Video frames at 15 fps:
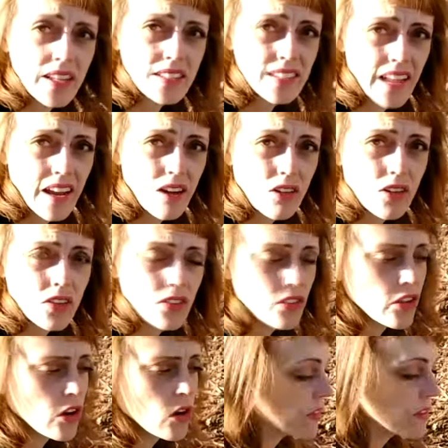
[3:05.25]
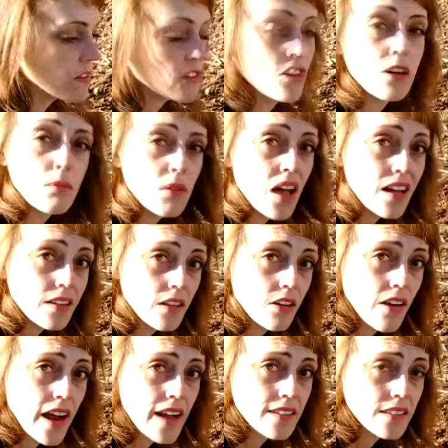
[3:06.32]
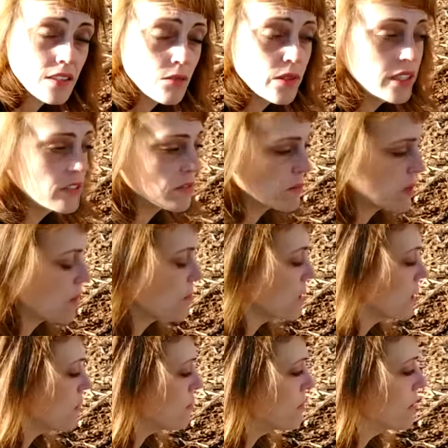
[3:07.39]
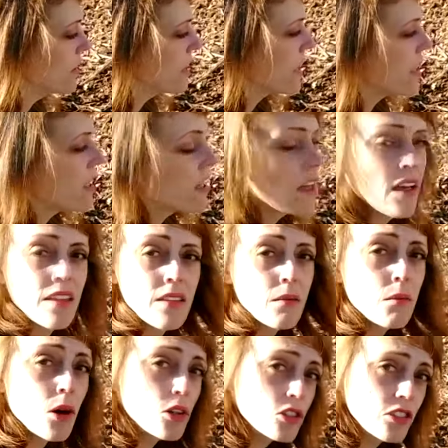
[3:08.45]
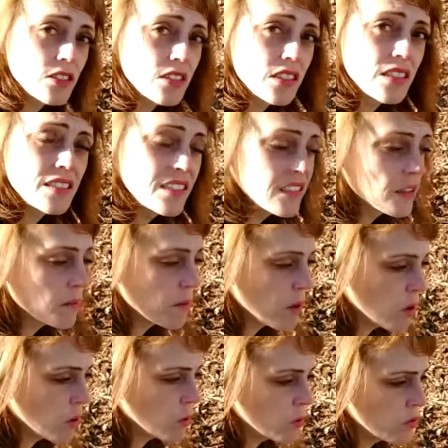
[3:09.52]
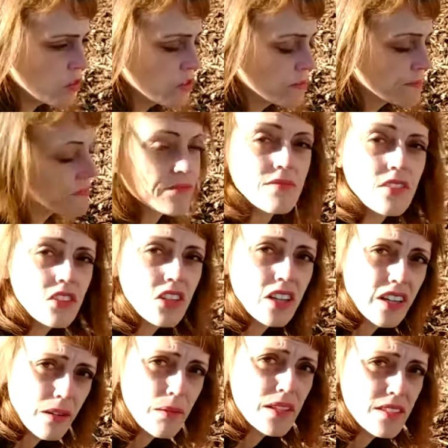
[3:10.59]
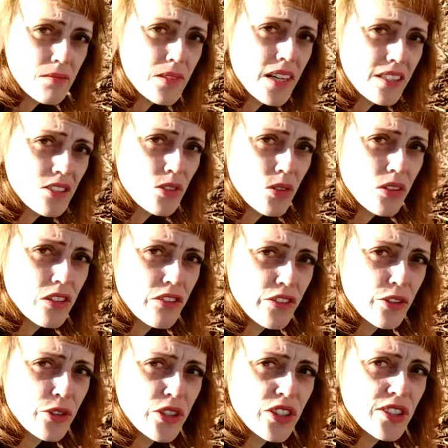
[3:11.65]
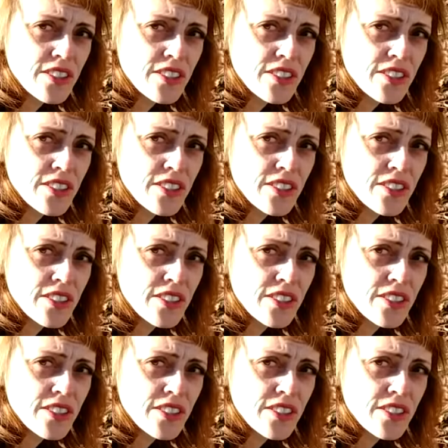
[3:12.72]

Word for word: down. So this is going to block the grass and the weeds from coming up. The mulch is going to decompose. It's going to give me some nice soil in a few years.